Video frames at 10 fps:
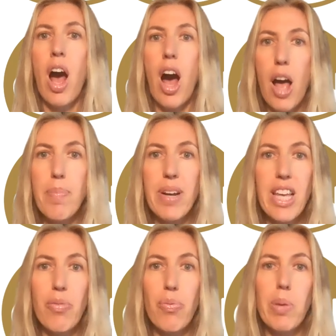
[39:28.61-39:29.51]
I
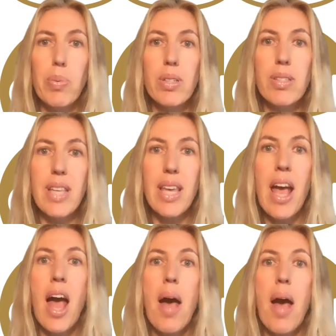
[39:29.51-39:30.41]
believe we will see
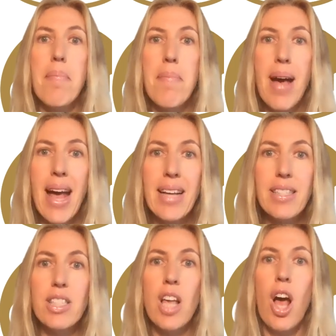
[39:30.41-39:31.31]

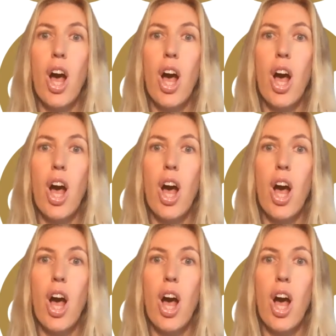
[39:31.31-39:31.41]
mass